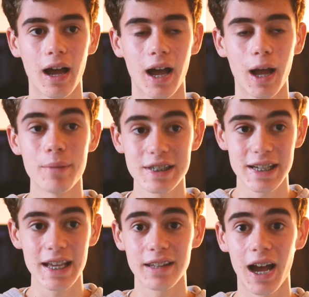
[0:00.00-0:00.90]
A
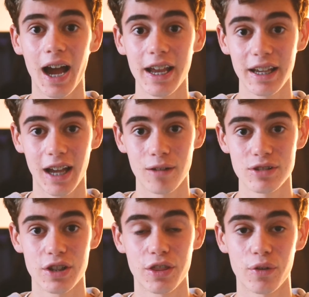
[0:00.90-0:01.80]
mistake that I
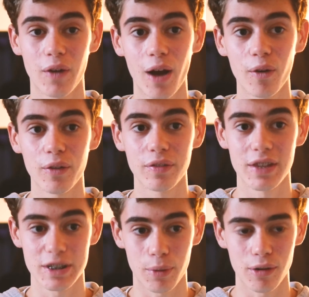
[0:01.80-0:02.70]
encountered throughout
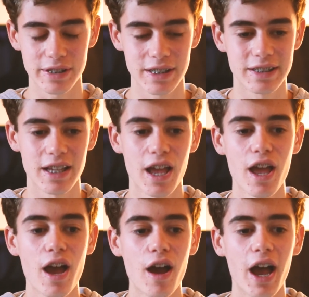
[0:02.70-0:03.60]
this process
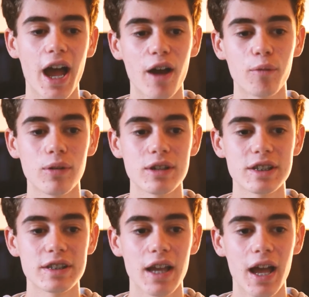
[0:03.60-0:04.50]

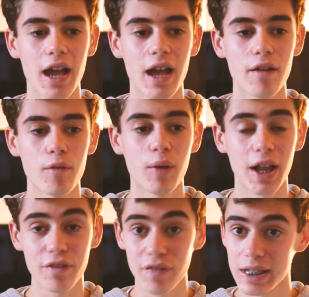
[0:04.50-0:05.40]
was when
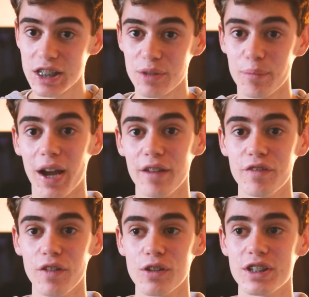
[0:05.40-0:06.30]
I finished my
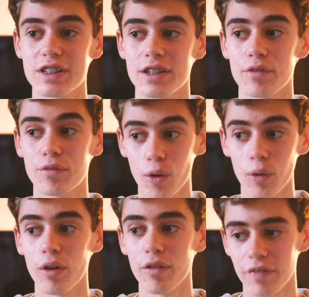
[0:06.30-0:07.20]
first
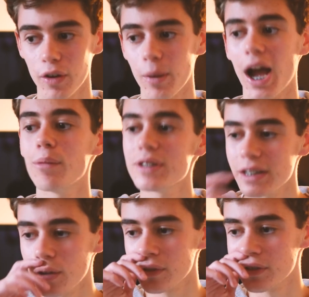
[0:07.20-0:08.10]
roll of film. I was
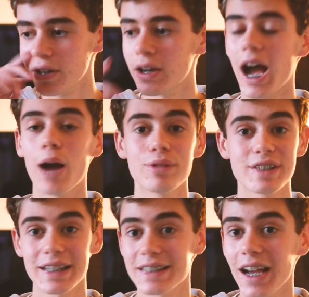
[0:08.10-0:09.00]
in London, I
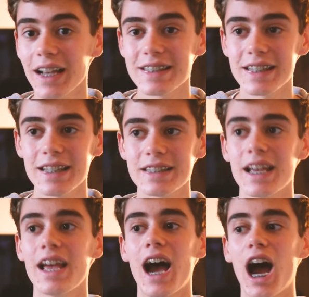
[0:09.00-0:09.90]
was excited,
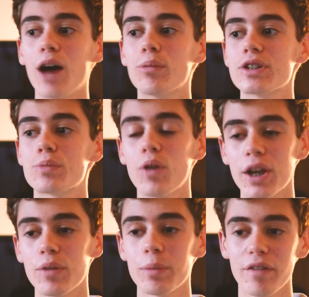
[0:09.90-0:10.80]
I was
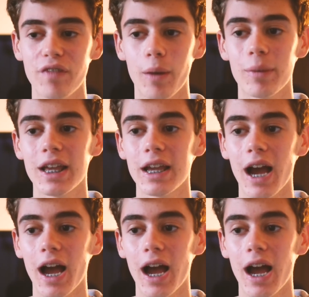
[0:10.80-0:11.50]
walking with my family